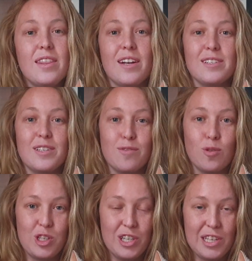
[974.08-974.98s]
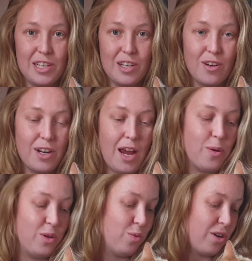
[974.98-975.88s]
That is unfortunately not
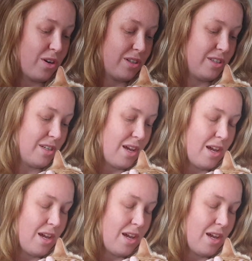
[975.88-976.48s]
how it works.